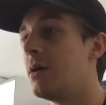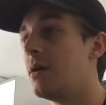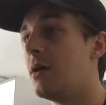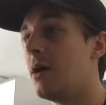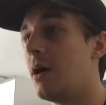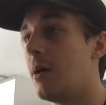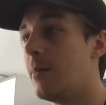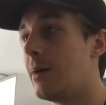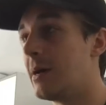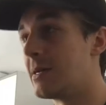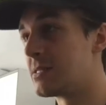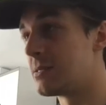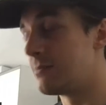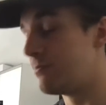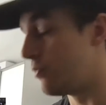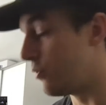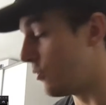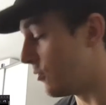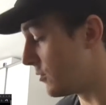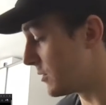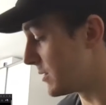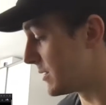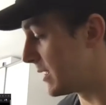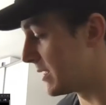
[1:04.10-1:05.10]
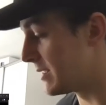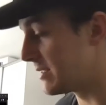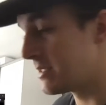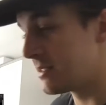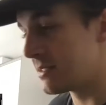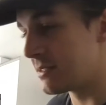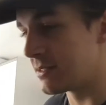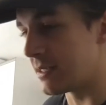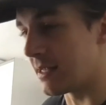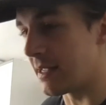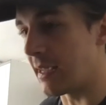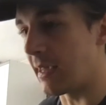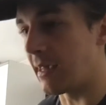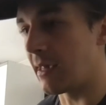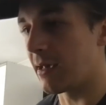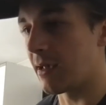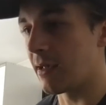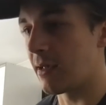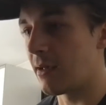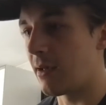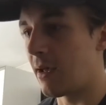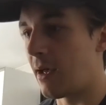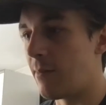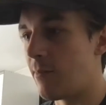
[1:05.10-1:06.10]
But I suppose this is like
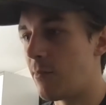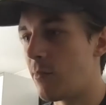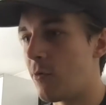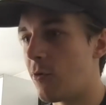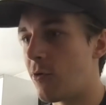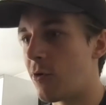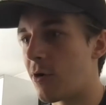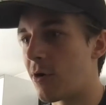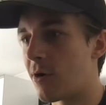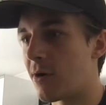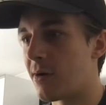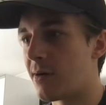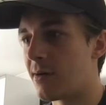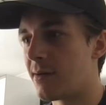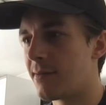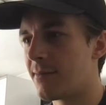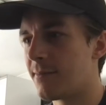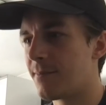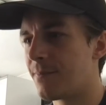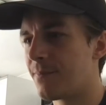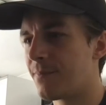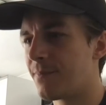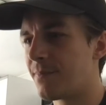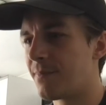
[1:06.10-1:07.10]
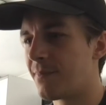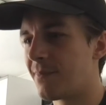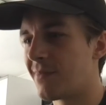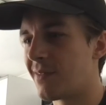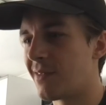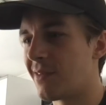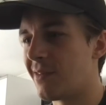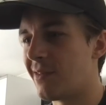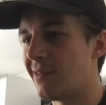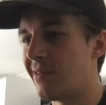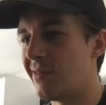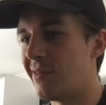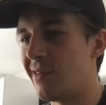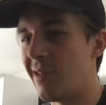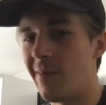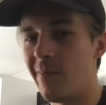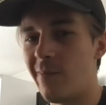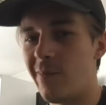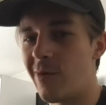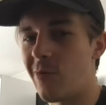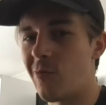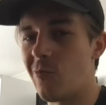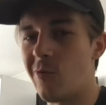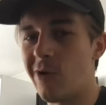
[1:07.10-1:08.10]
a more
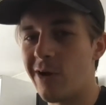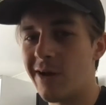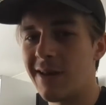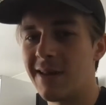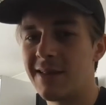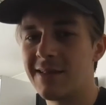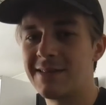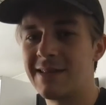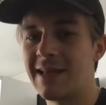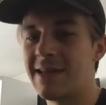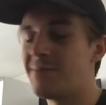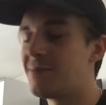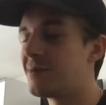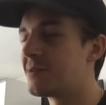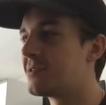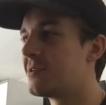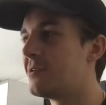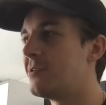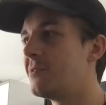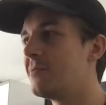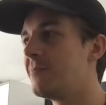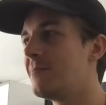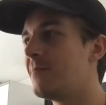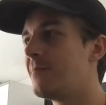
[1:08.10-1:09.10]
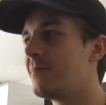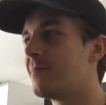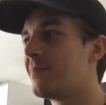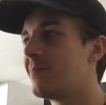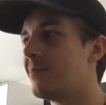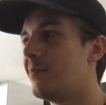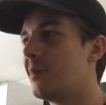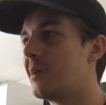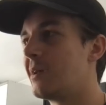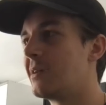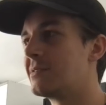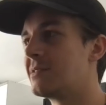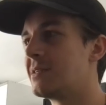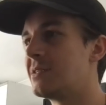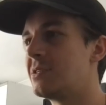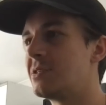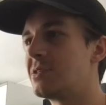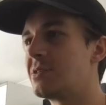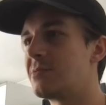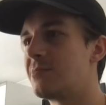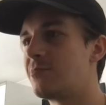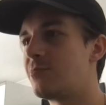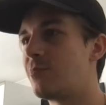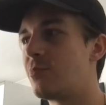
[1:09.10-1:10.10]
number one type of song because it
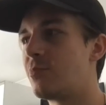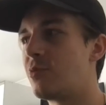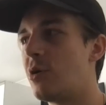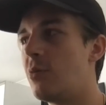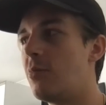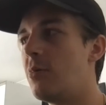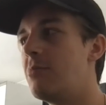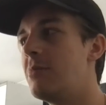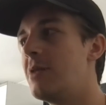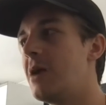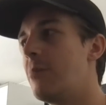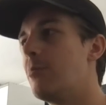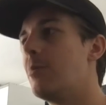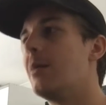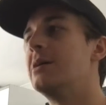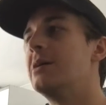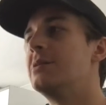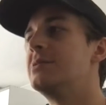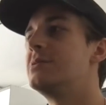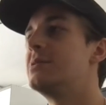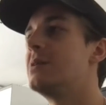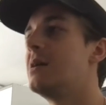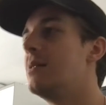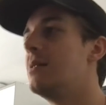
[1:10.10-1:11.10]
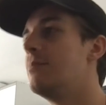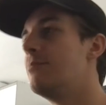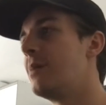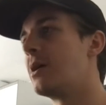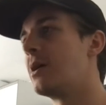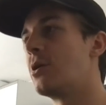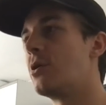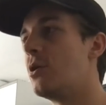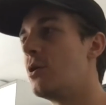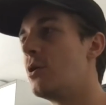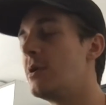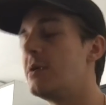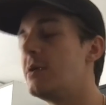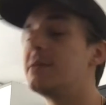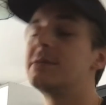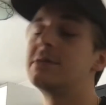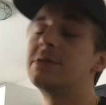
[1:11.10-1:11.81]
just probably applies to a bigger audience.